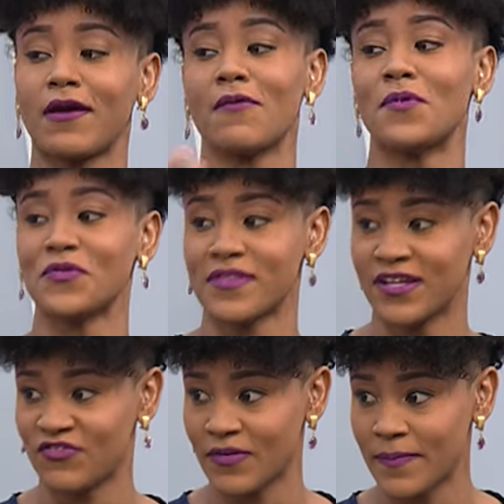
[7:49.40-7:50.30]
come out to
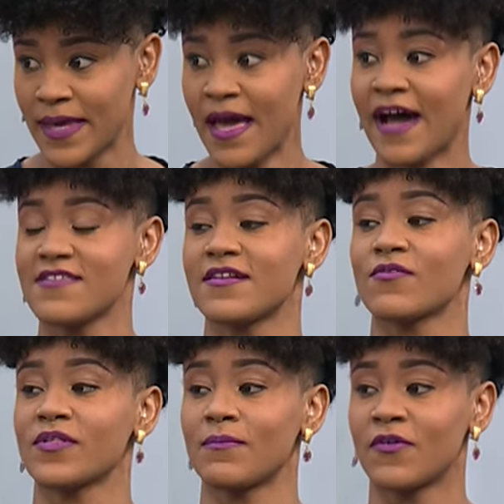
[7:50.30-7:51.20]
the gym. And so that's
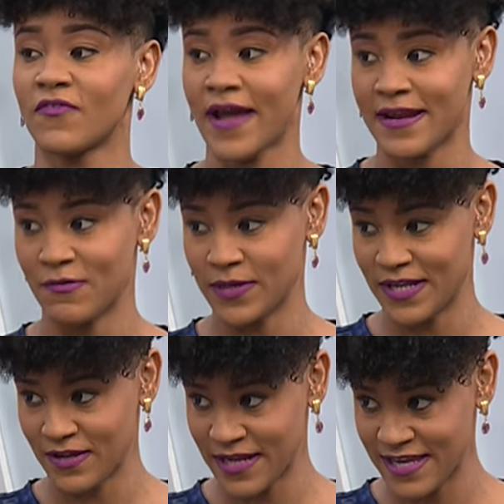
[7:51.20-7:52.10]
what I provided with the, the